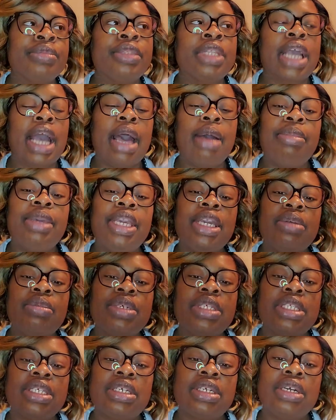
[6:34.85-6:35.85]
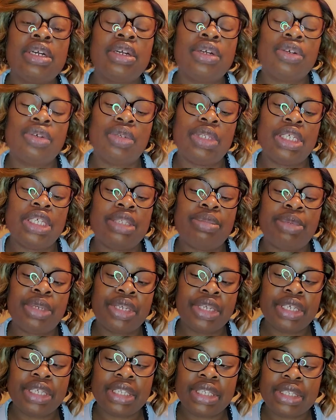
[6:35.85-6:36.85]
I mean, it was a cool
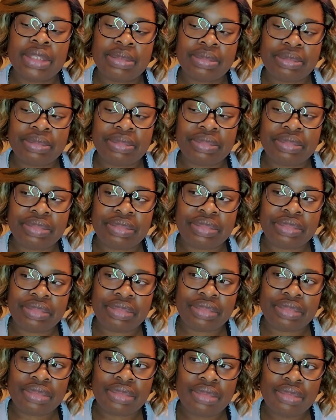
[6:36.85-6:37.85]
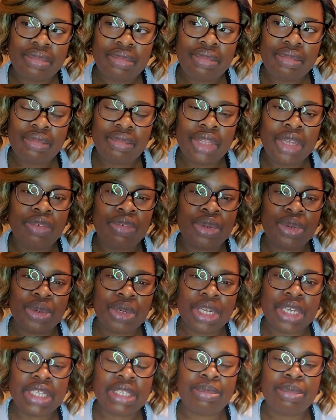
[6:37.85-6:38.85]
experience, of
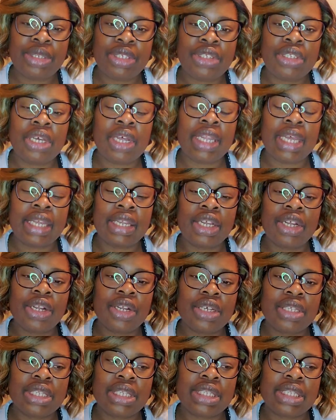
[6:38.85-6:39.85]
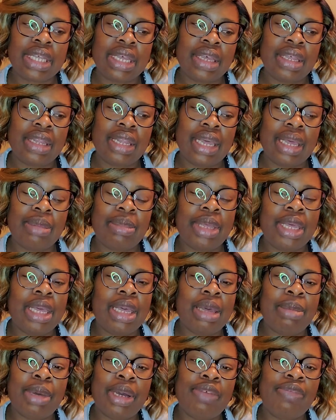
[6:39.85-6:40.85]
course. But, you know, a lot of girls are saying, like,
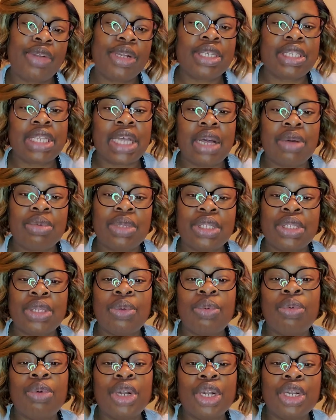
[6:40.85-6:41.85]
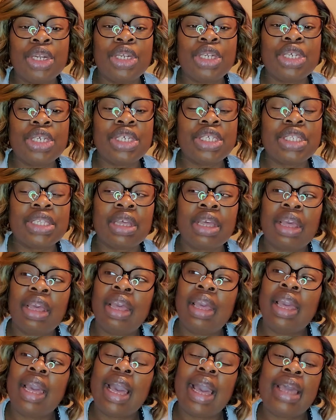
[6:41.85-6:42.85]
man, my first time was the worst.
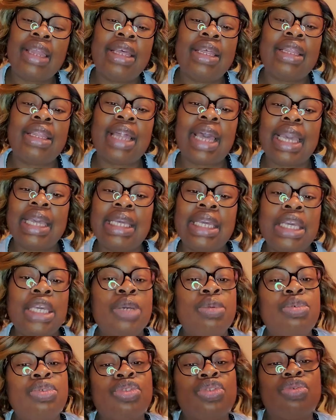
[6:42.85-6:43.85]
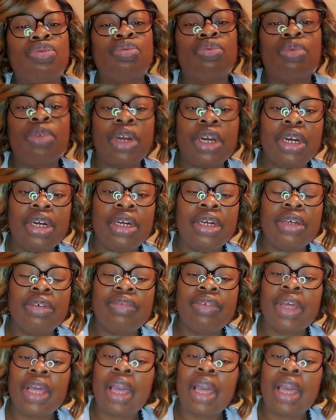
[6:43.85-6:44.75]
I didn't like it. He was too rough.